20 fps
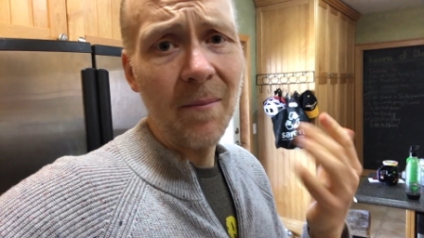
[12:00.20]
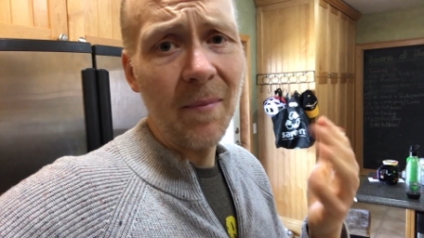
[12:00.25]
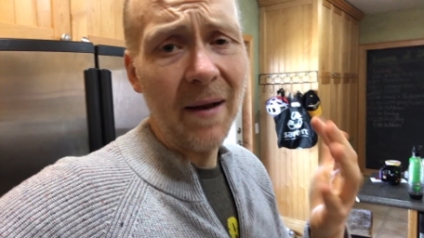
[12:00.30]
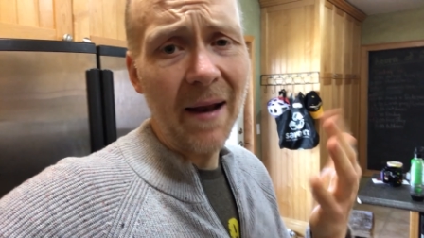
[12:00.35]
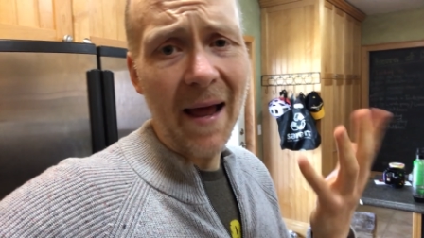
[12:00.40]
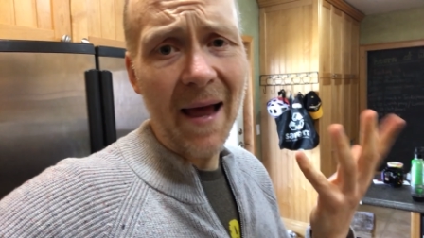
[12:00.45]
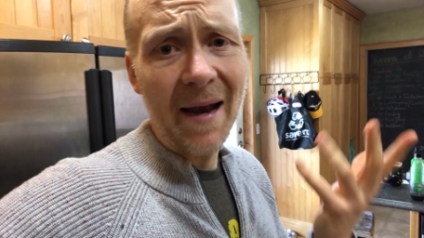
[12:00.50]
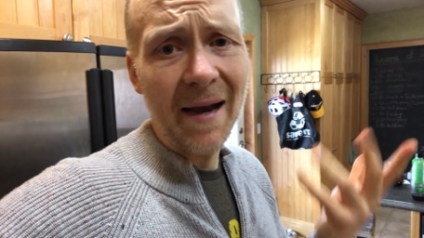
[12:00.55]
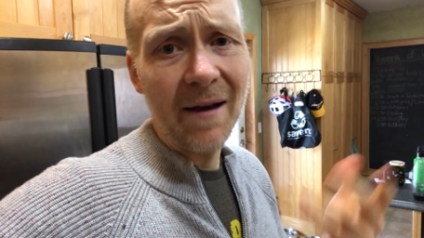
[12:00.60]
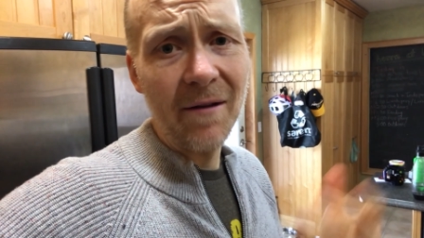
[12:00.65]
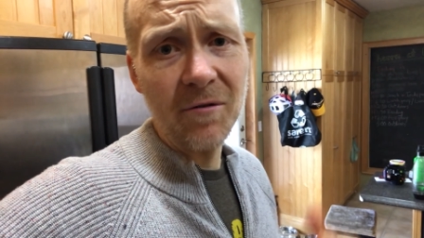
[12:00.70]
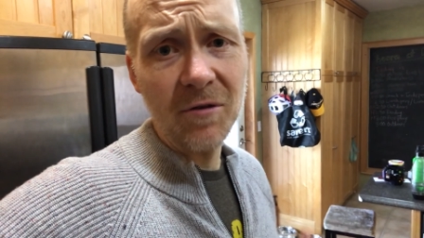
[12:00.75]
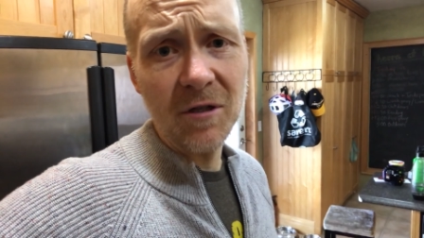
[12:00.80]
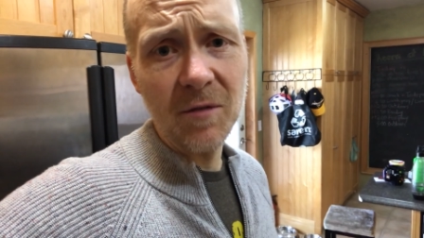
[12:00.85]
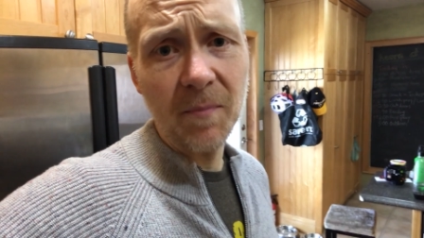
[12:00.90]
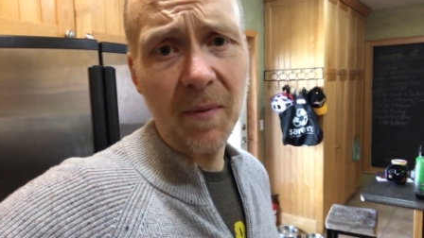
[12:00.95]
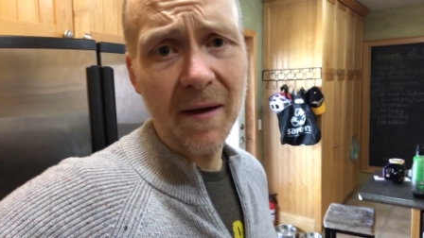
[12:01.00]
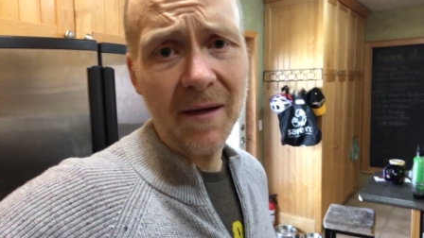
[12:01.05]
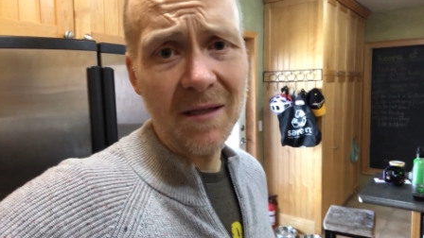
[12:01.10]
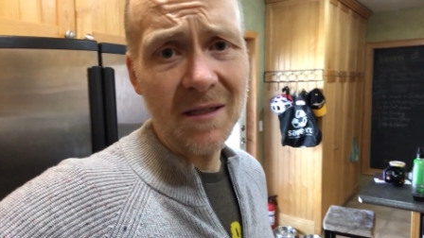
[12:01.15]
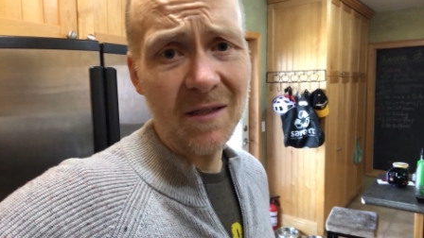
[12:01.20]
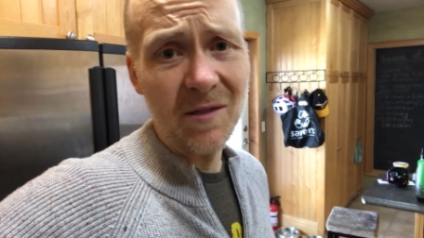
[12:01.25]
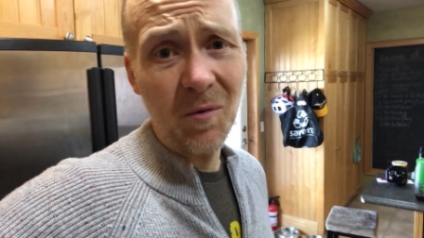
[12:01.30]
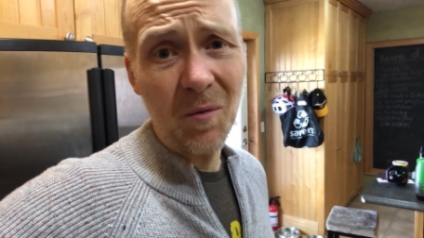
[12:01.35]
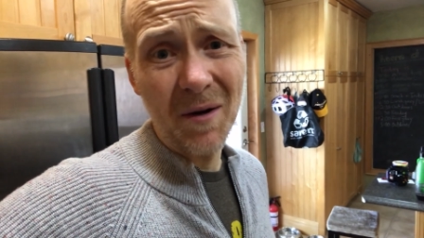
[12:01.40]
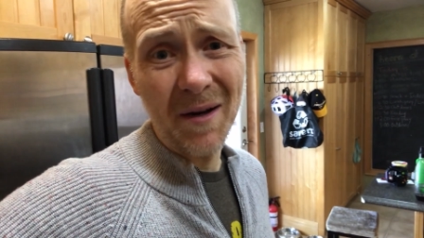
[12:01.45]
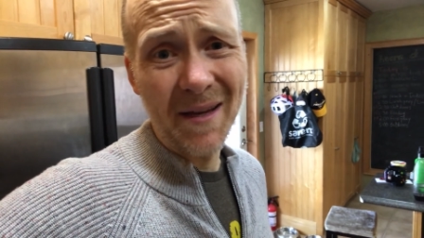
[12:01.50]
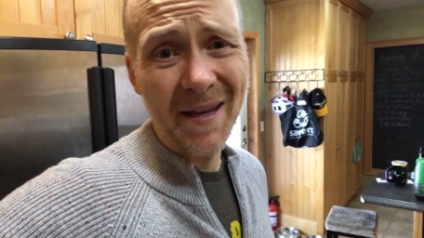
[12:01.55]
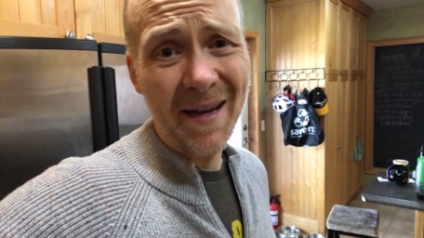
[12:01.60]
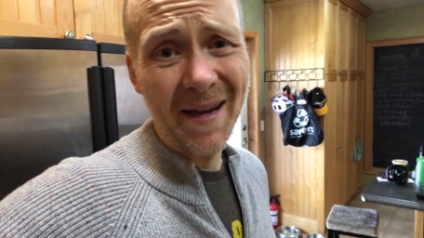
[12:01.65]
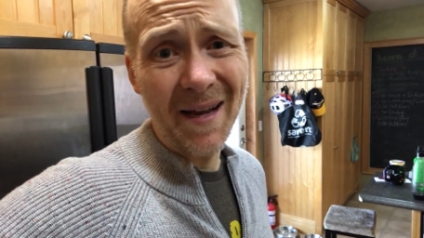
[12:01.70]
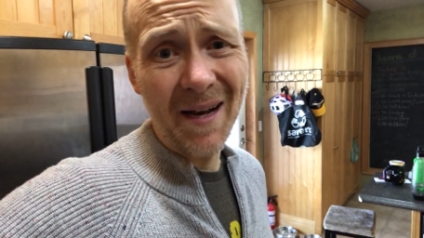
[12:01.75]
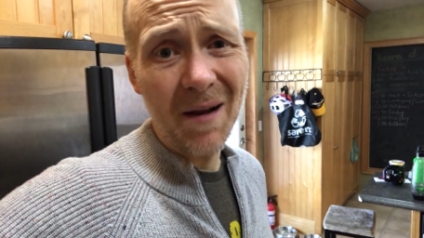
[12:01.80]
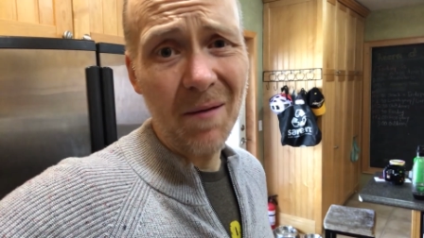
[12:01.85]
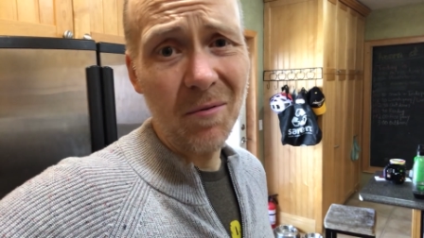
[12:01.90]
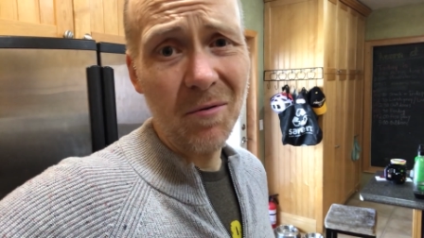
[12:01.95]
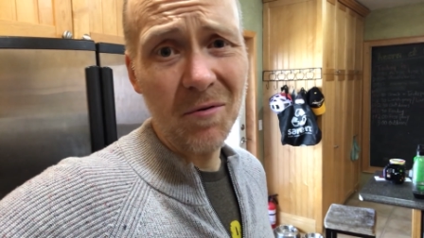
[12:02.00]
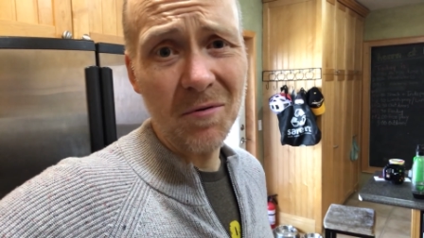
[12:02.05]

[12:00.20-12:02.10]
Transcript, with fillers: But add any other spices. You wanna kick it up,